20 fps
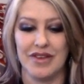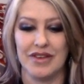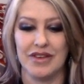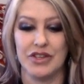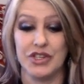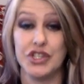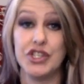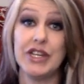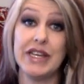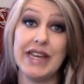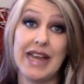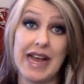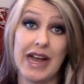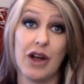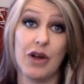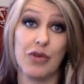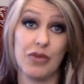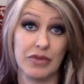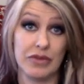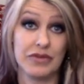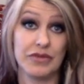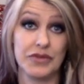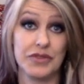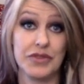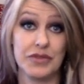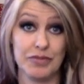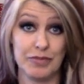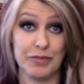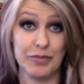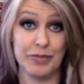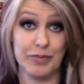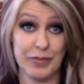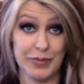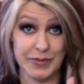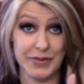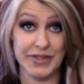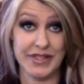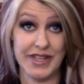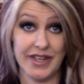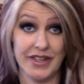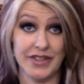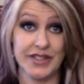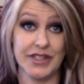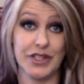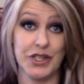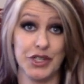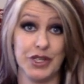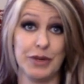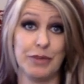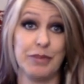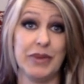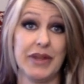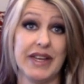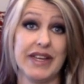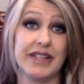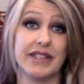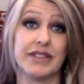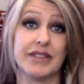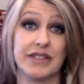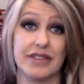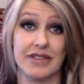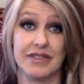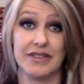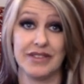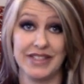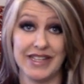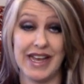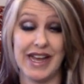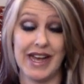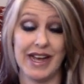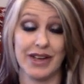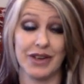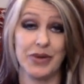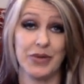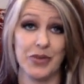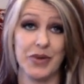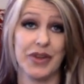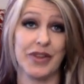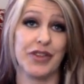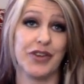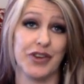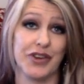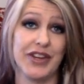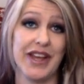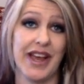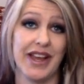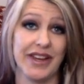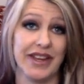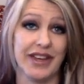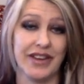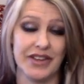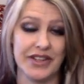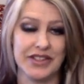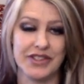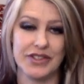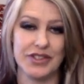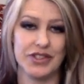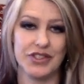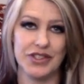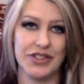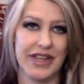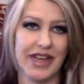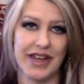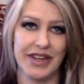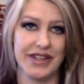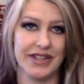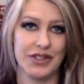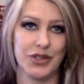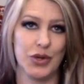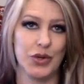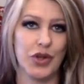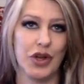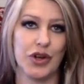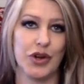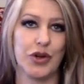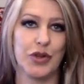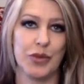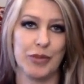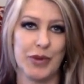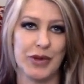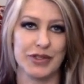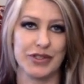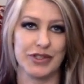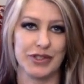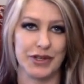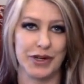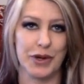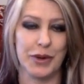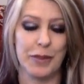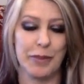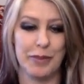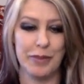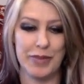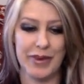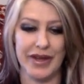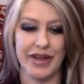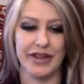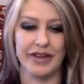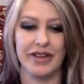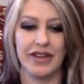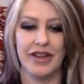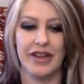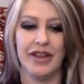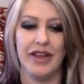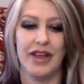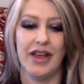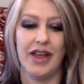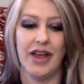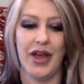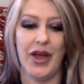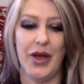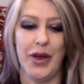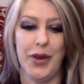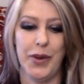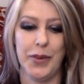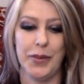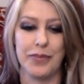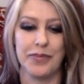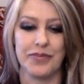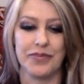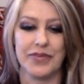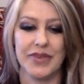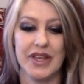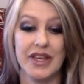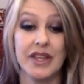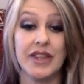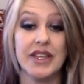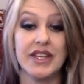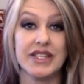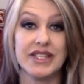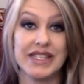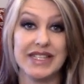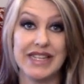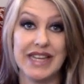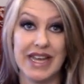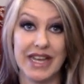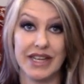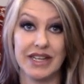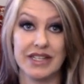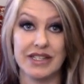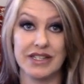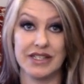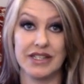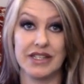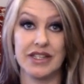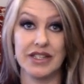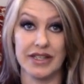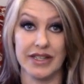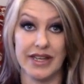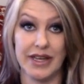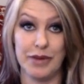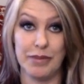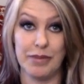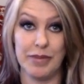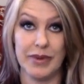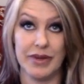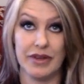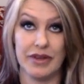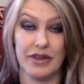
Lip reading: She now tells us she plays tag with her daddy. Daddy's no longer the monster. But in this next clip,